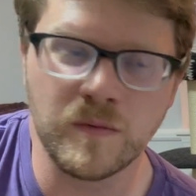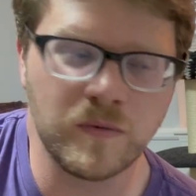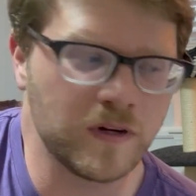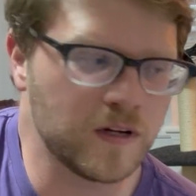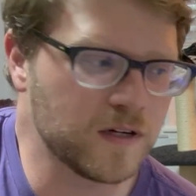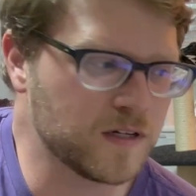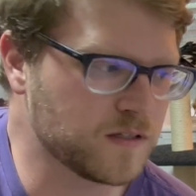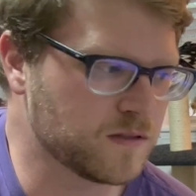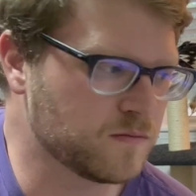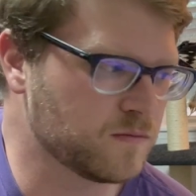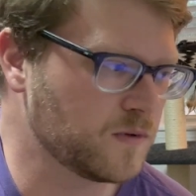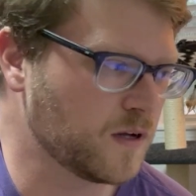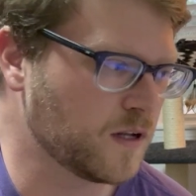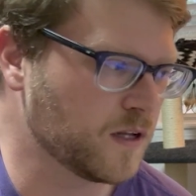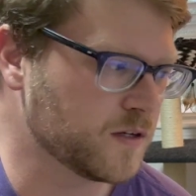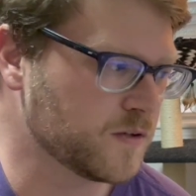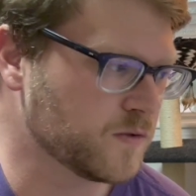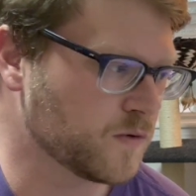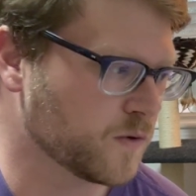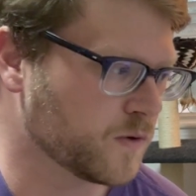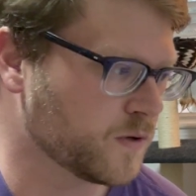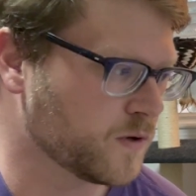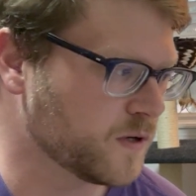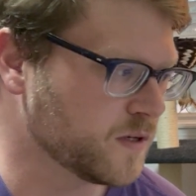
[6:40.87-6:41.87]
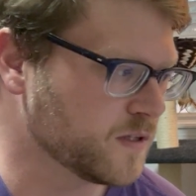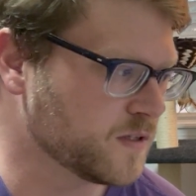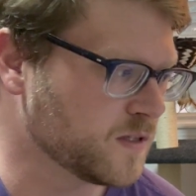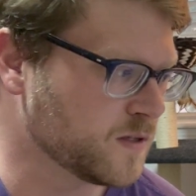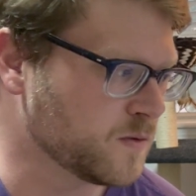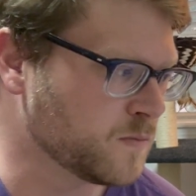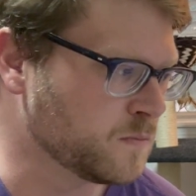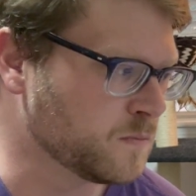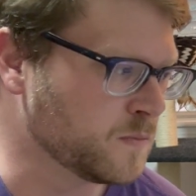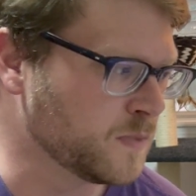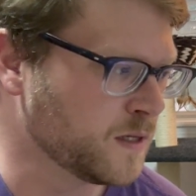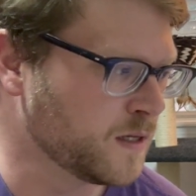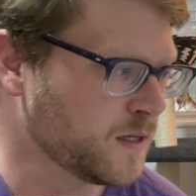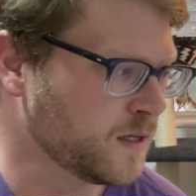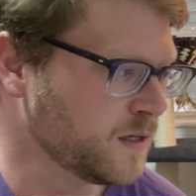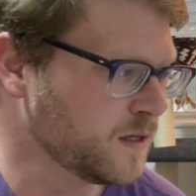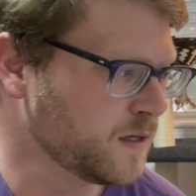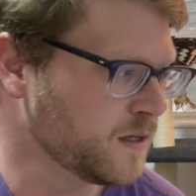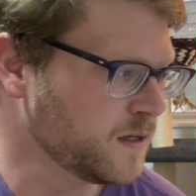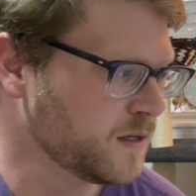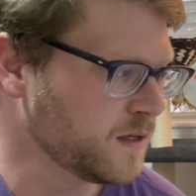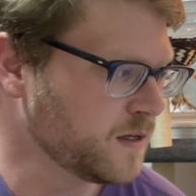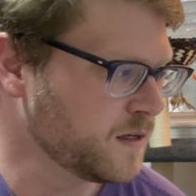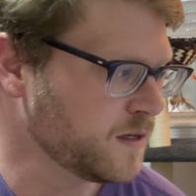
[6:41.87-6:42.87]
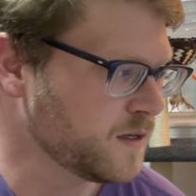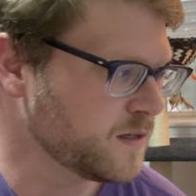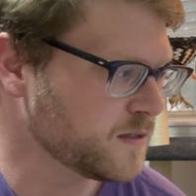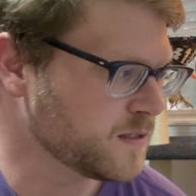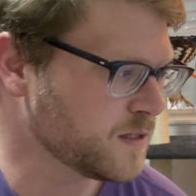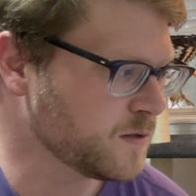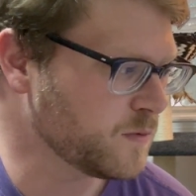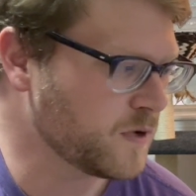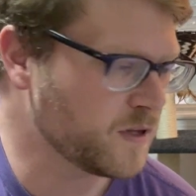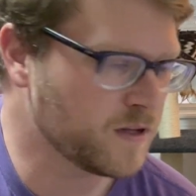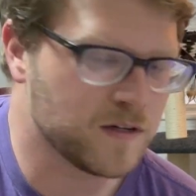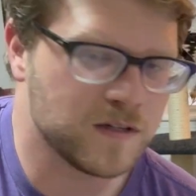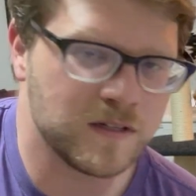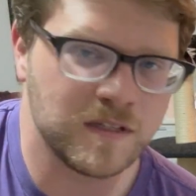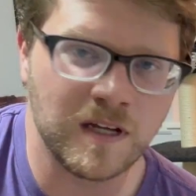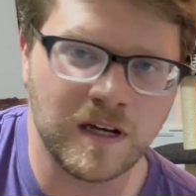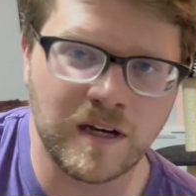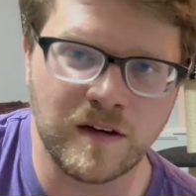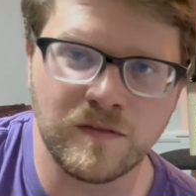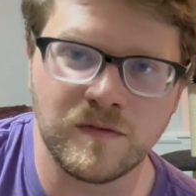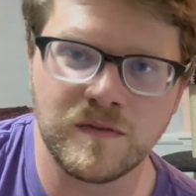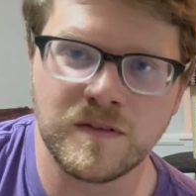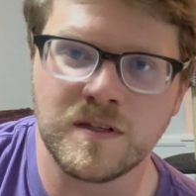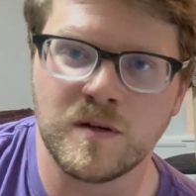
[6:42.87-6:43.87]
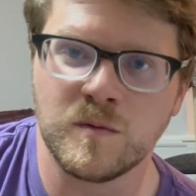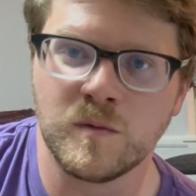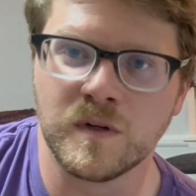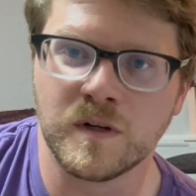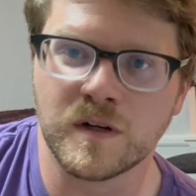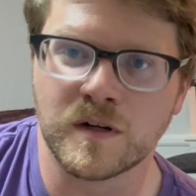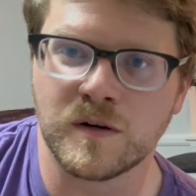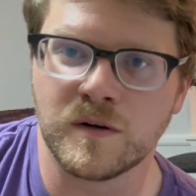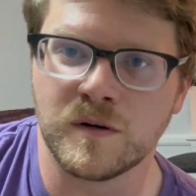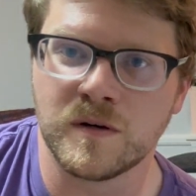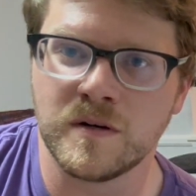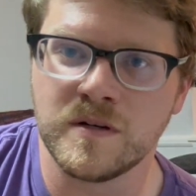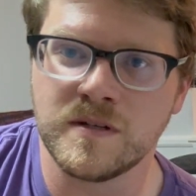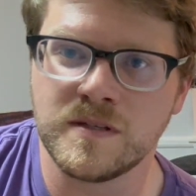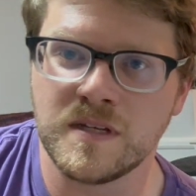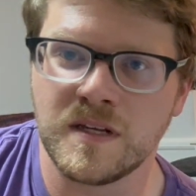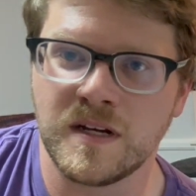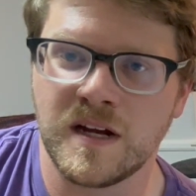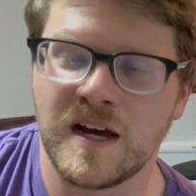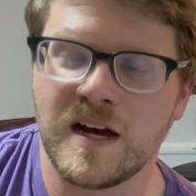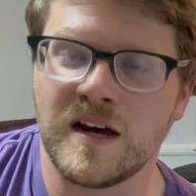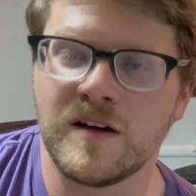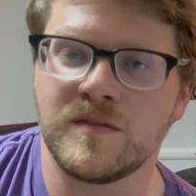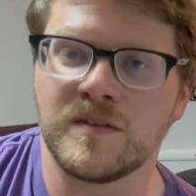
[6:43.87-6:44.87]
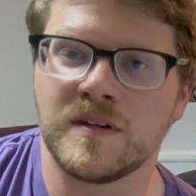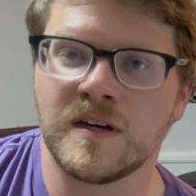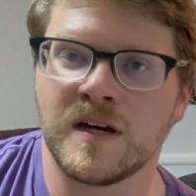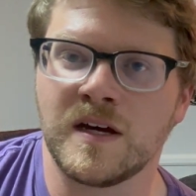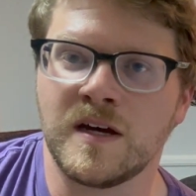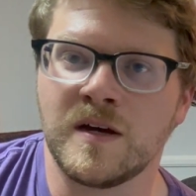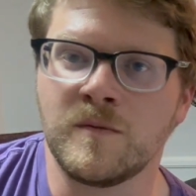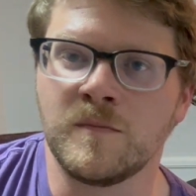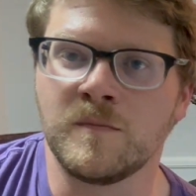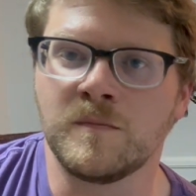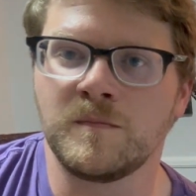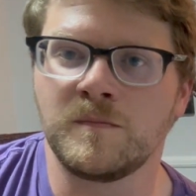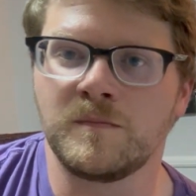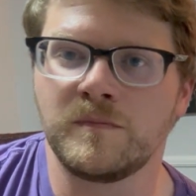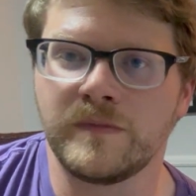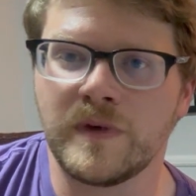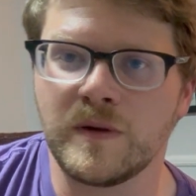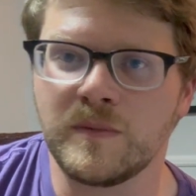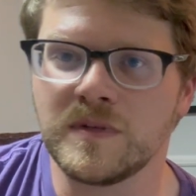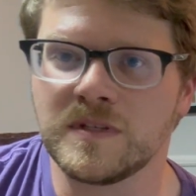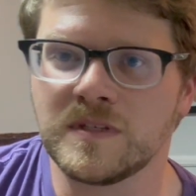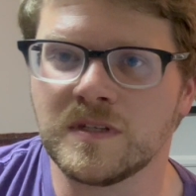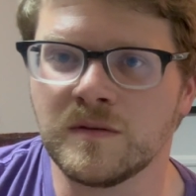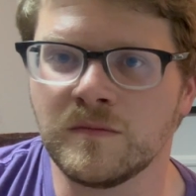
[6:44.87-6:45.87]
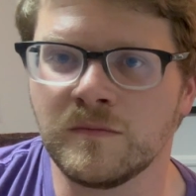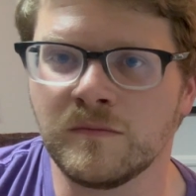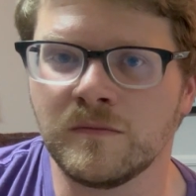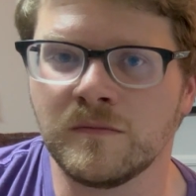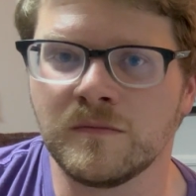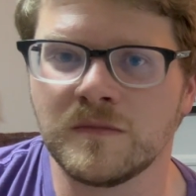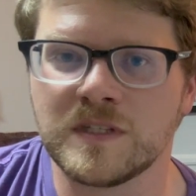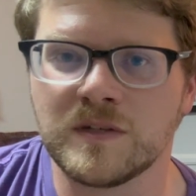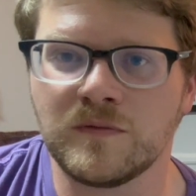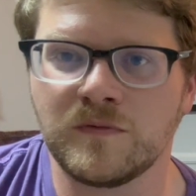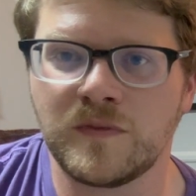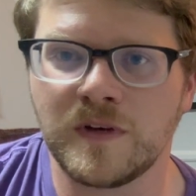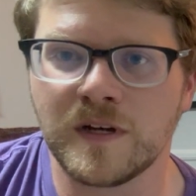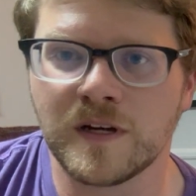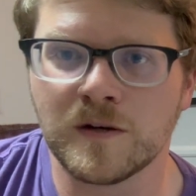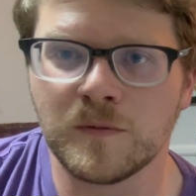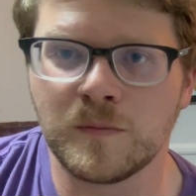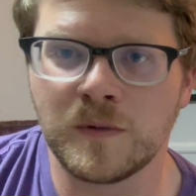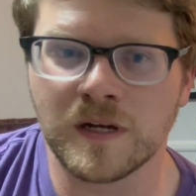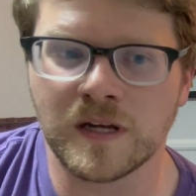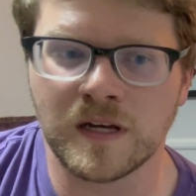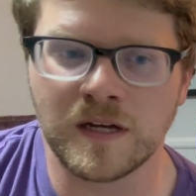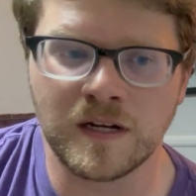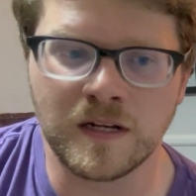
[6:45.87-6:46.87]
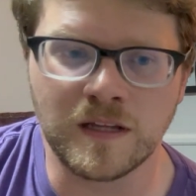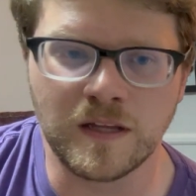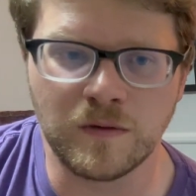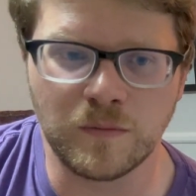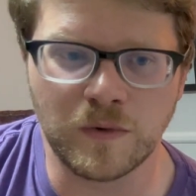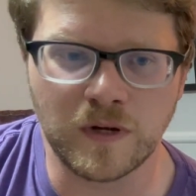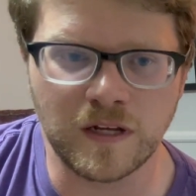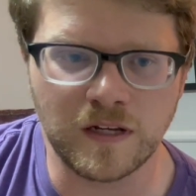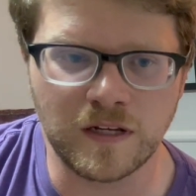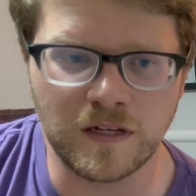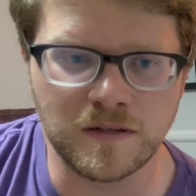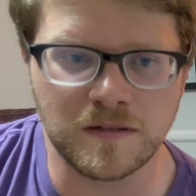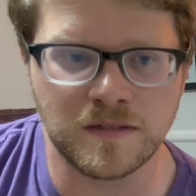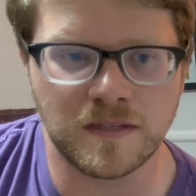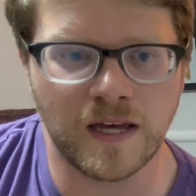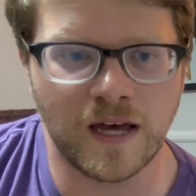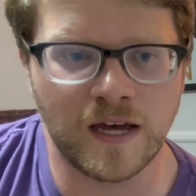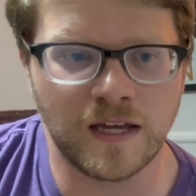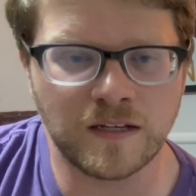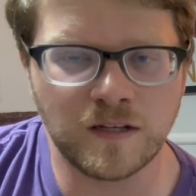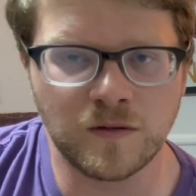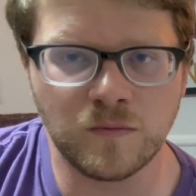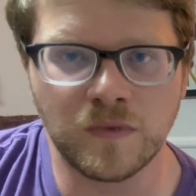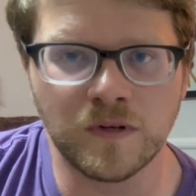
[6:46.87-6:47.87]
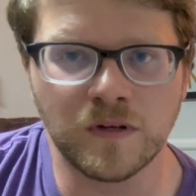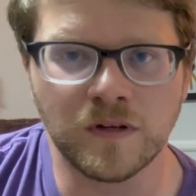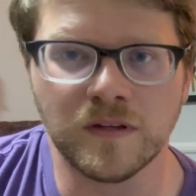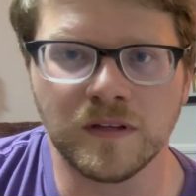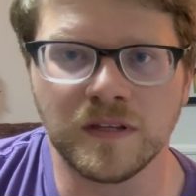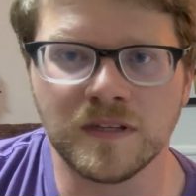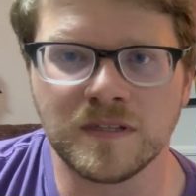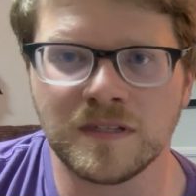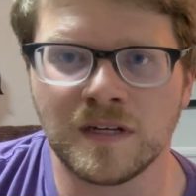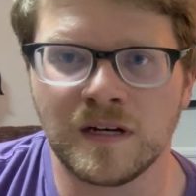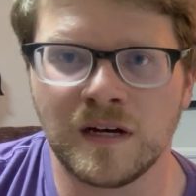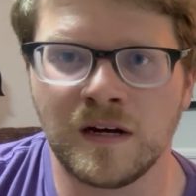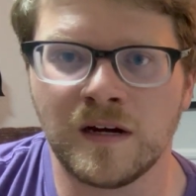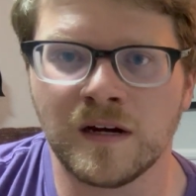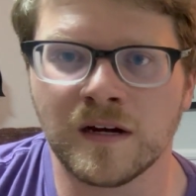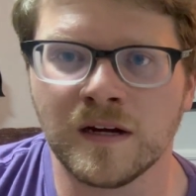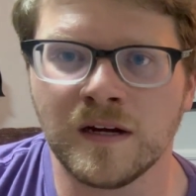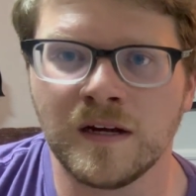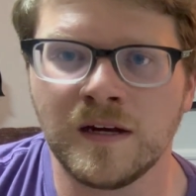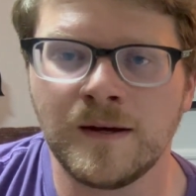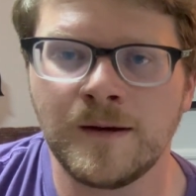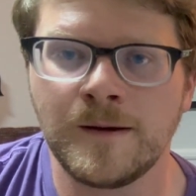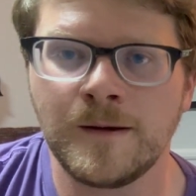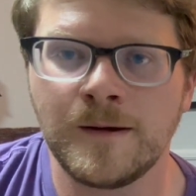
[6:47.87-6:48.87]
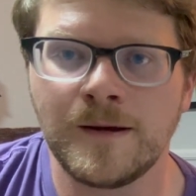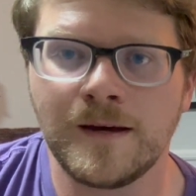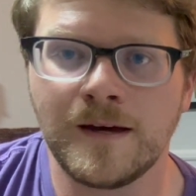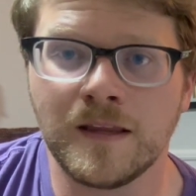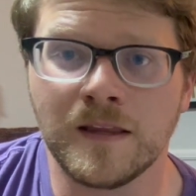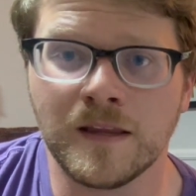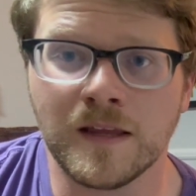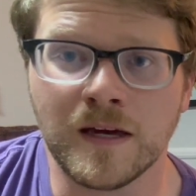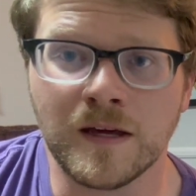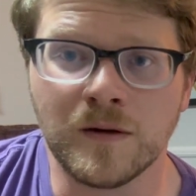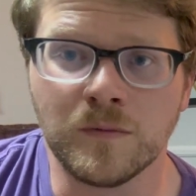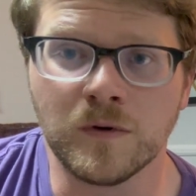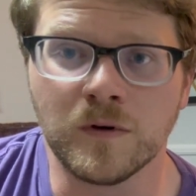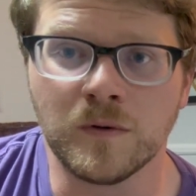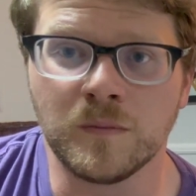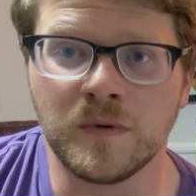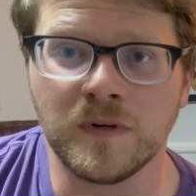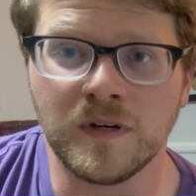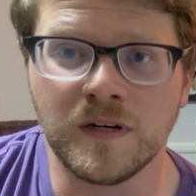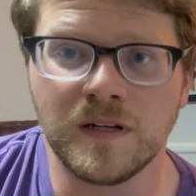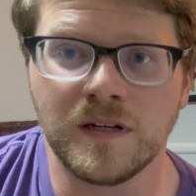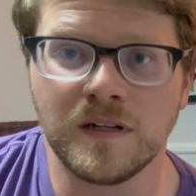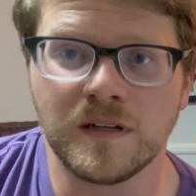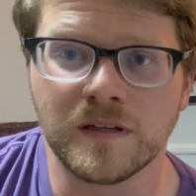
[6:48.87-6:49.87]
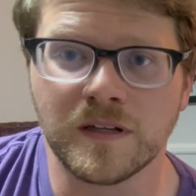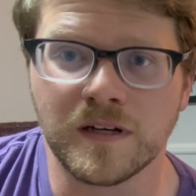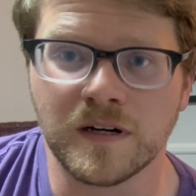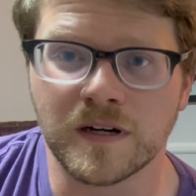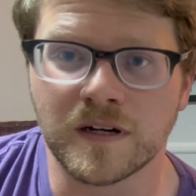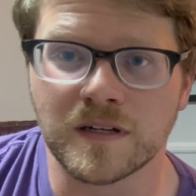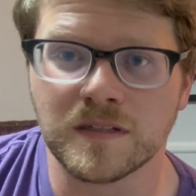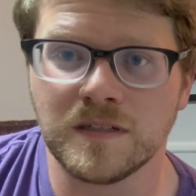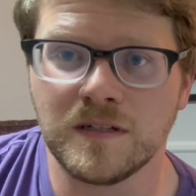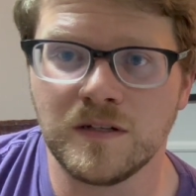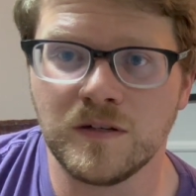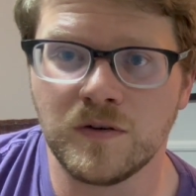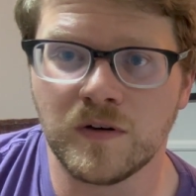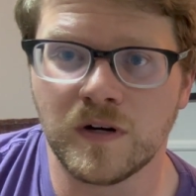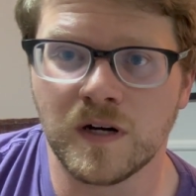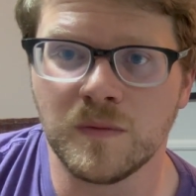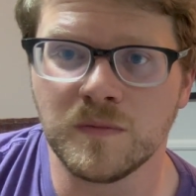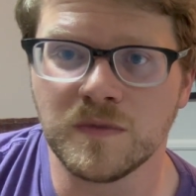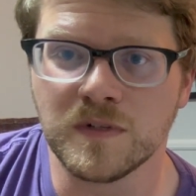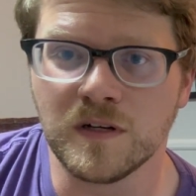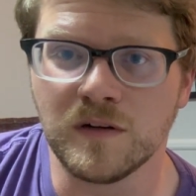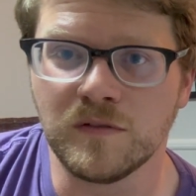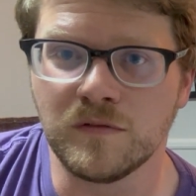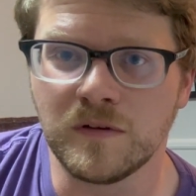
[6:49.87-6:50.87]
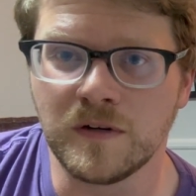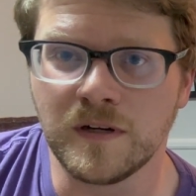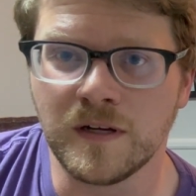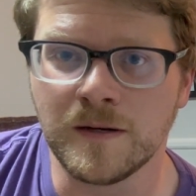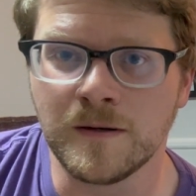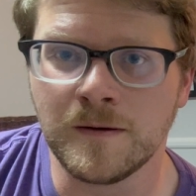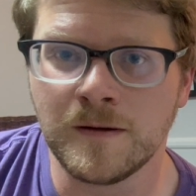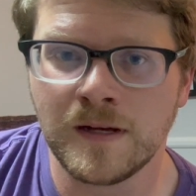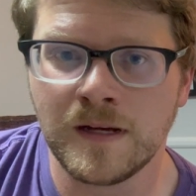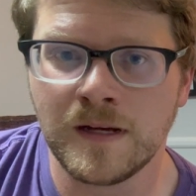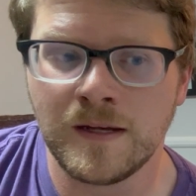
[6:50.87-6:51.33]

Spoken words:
But I'll just record some other stuff, similar chords in halftime, maybe some finger picking, and then we can use that to build the song, and then we'll put lyrics and drums over it.